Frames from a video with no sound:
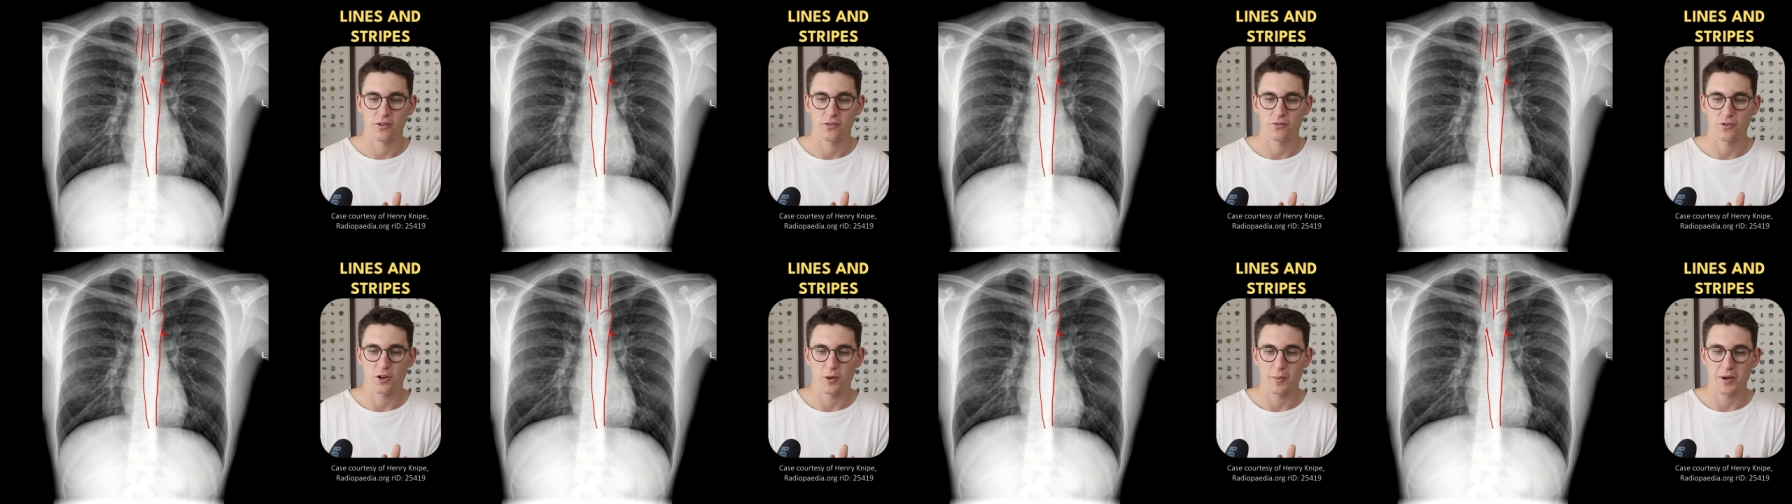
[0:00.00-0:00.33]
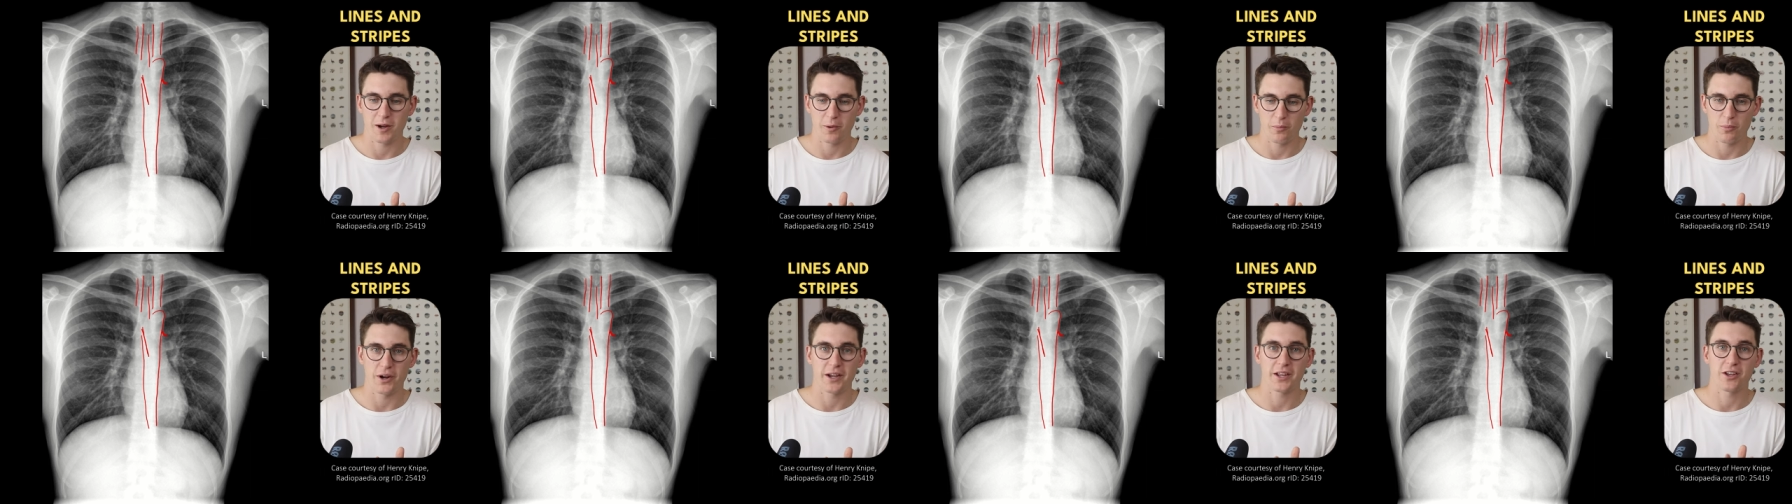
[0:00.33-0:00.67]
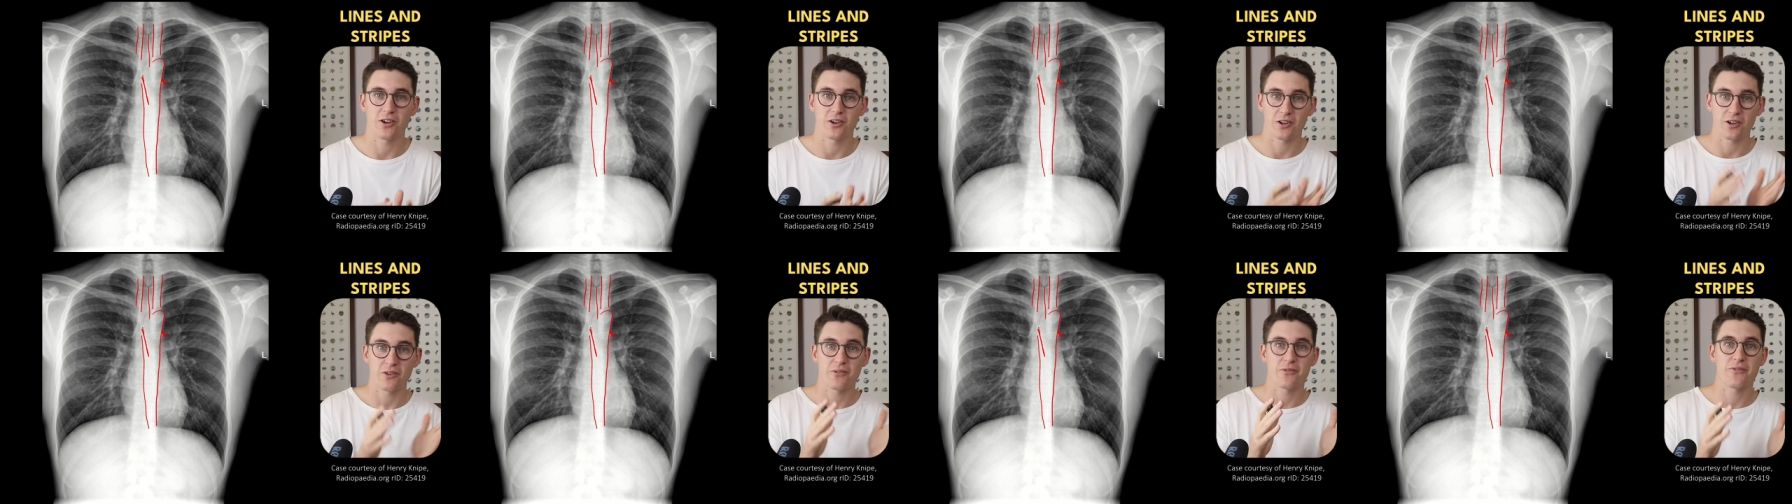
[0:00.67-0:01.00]
from our
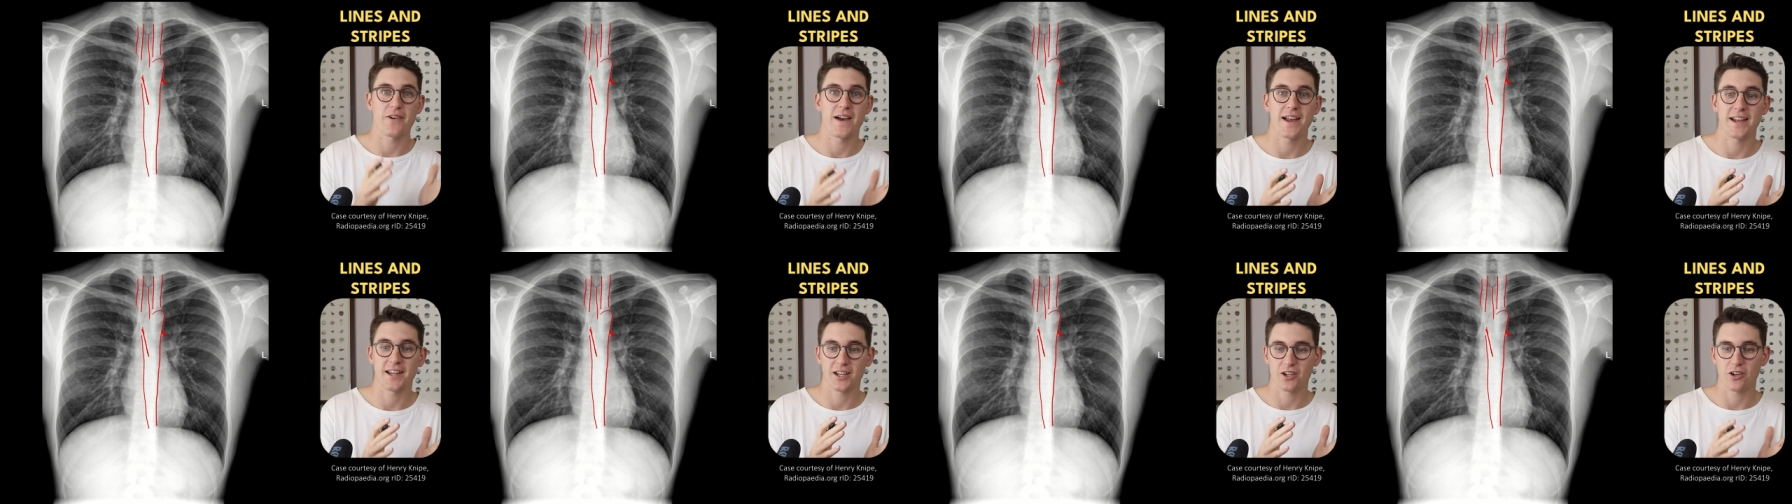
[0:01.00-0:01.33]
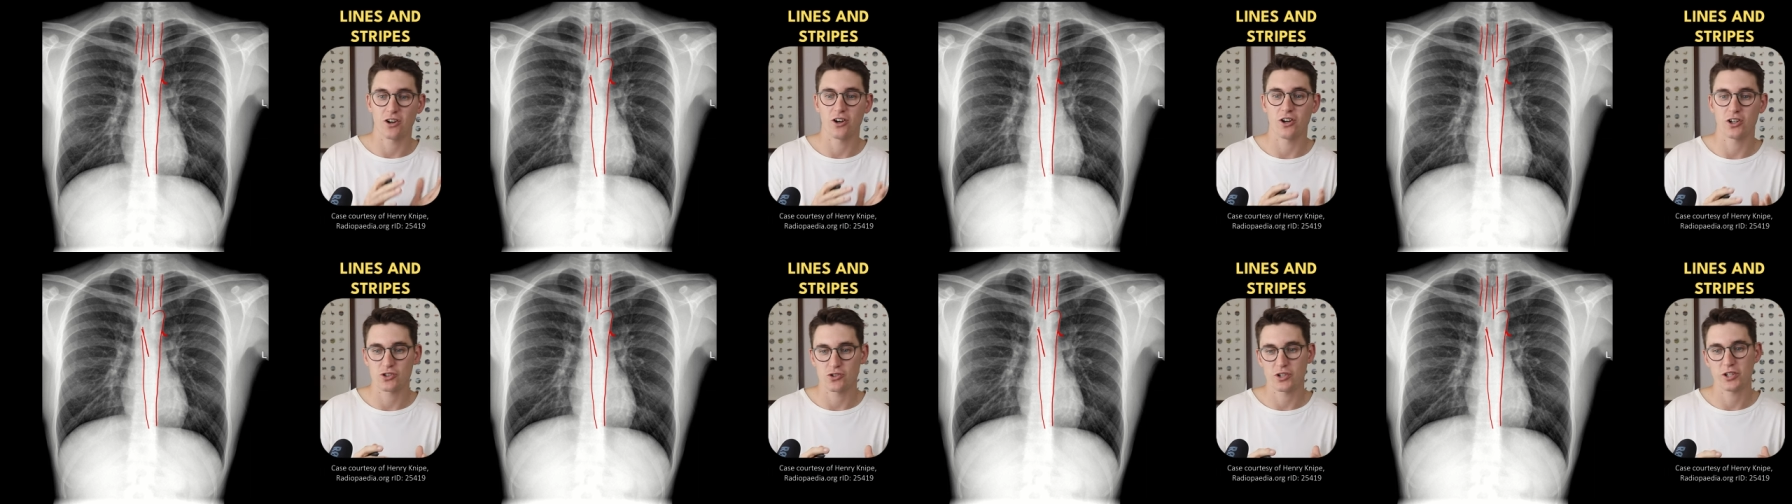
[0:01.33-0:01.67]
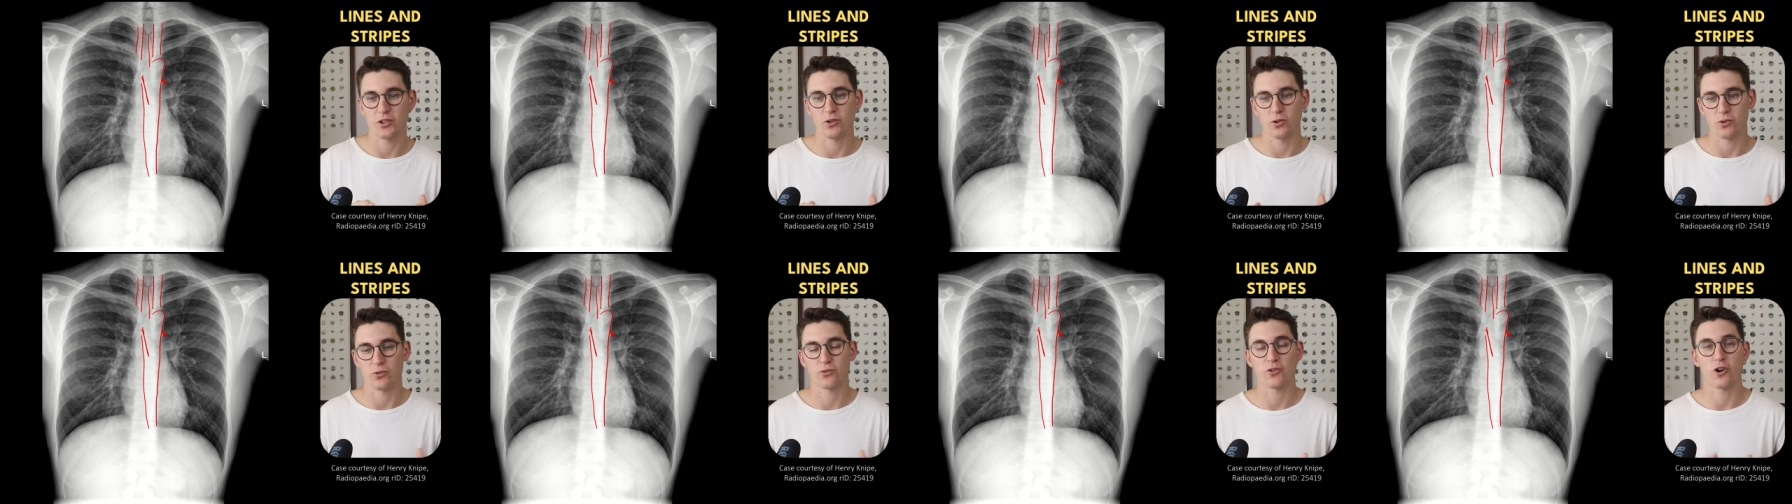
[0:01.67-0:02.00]
brachiocephalic
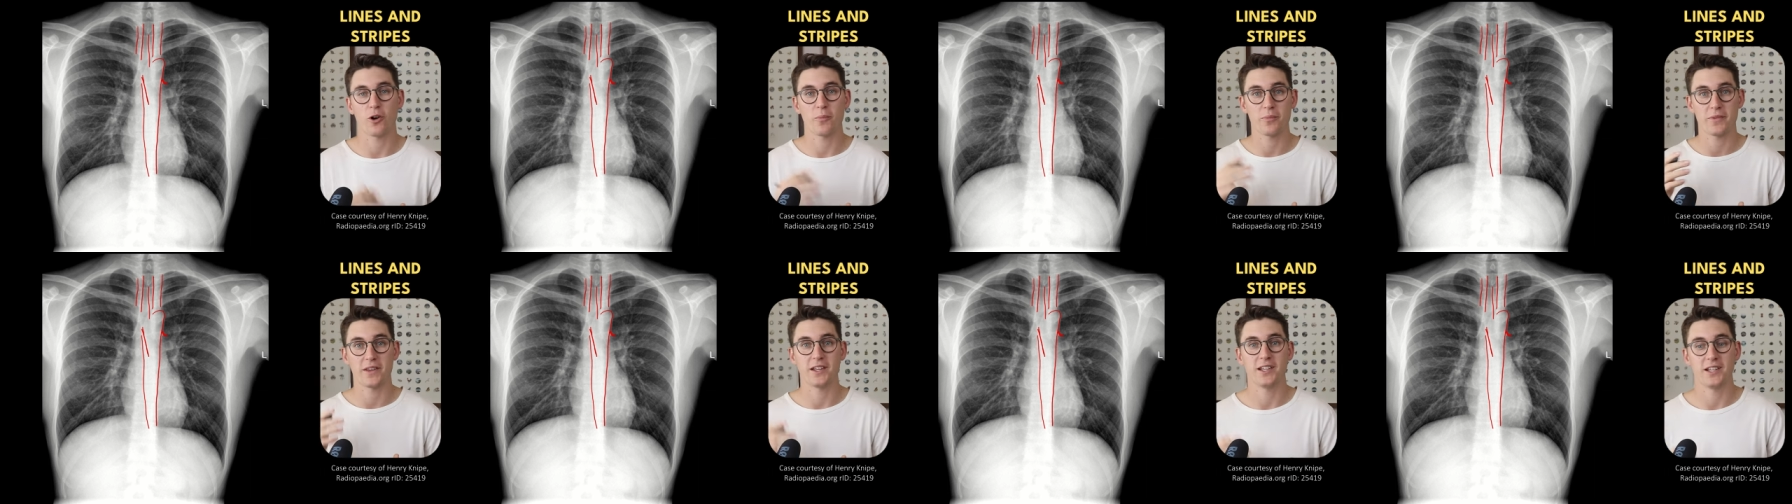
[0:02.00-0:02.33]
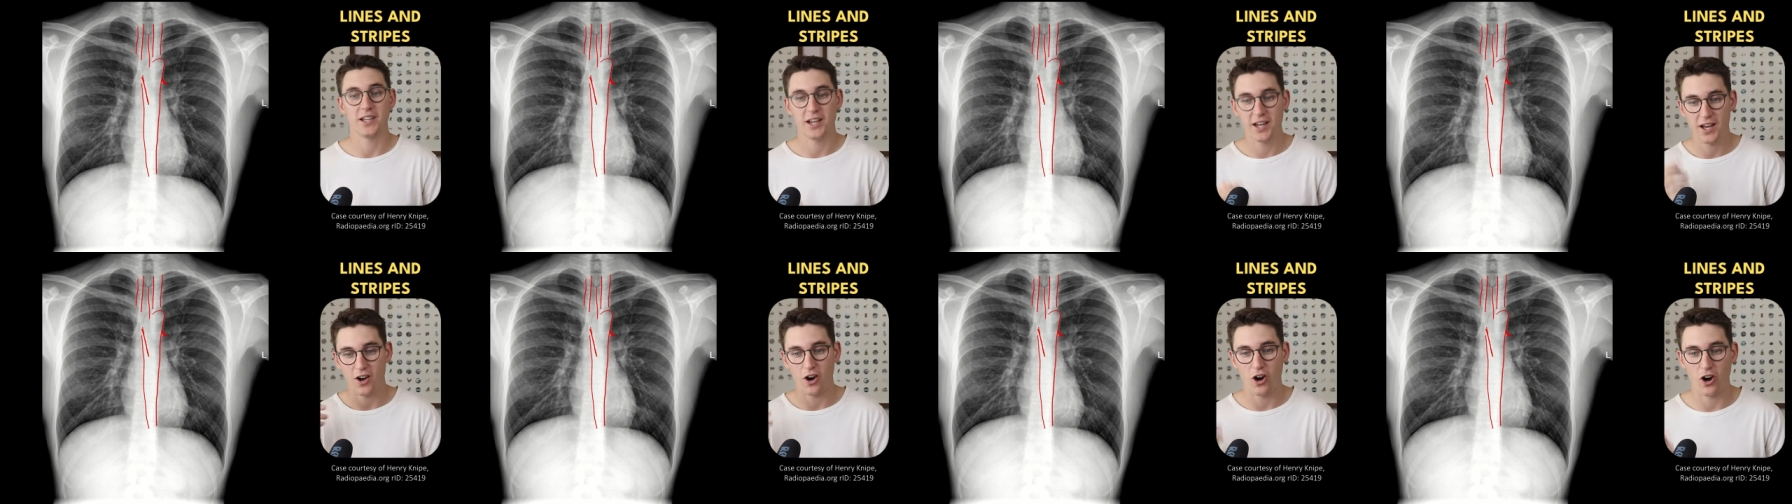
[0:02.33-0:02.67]
artery or from the